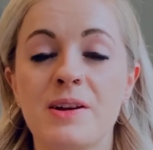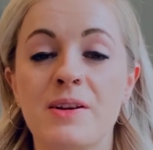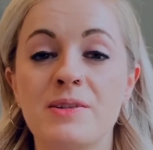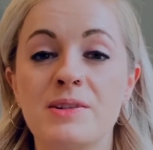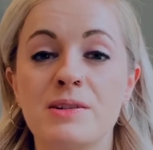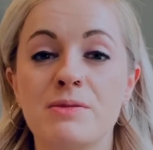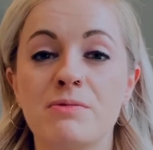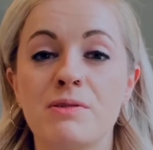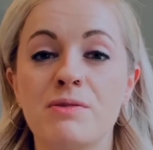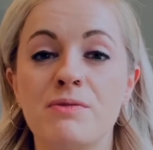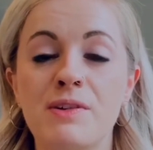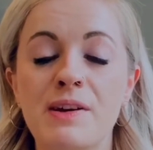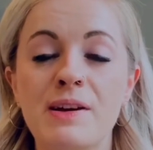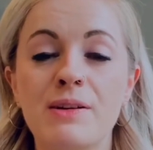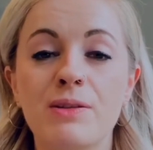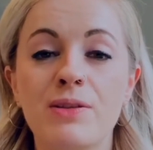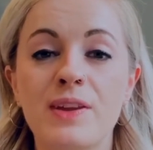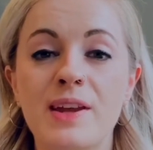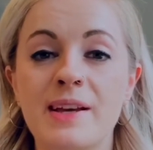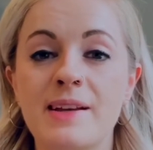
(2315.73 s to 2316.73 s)
to reveal
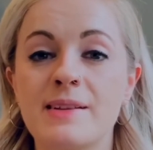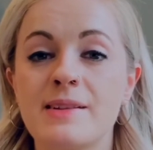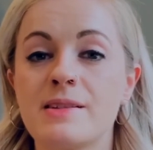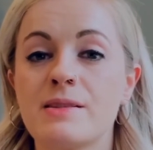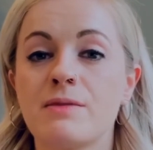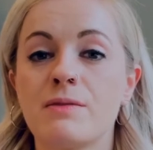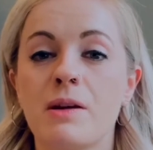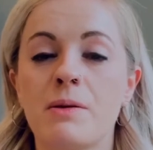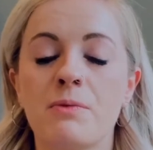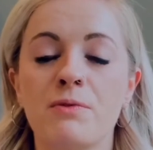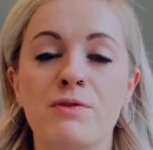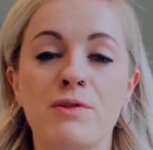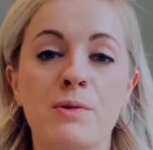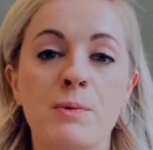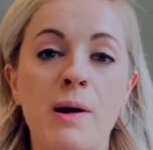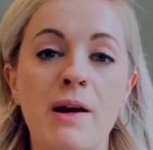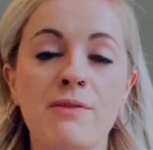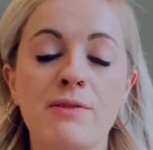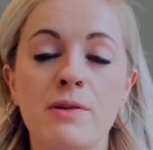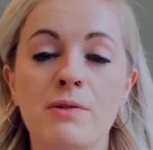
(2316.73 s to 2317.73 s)
things
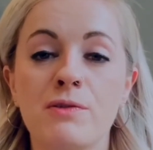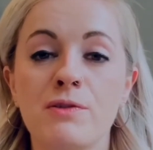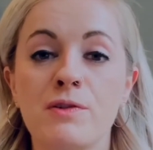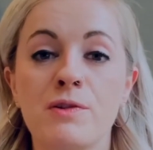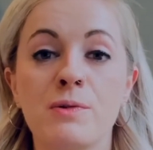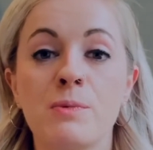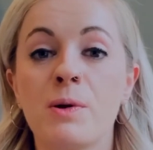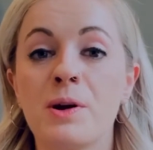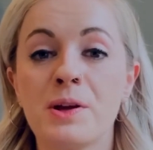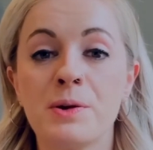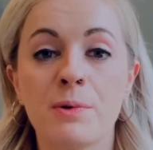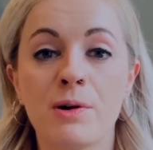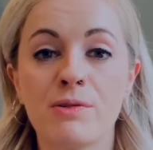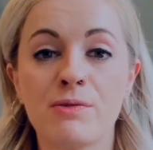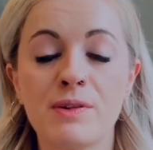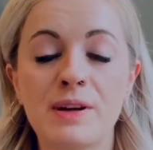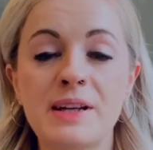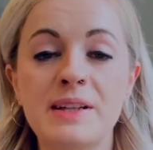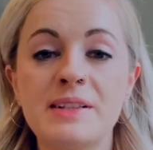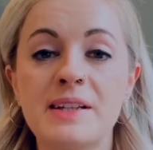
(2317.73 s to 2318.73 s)
through what you are
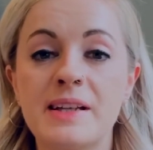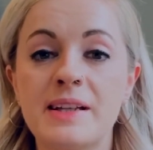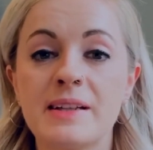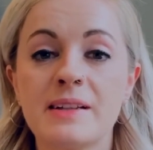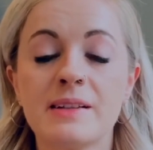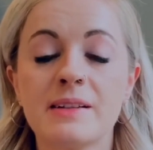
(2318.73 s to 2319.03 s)
reading.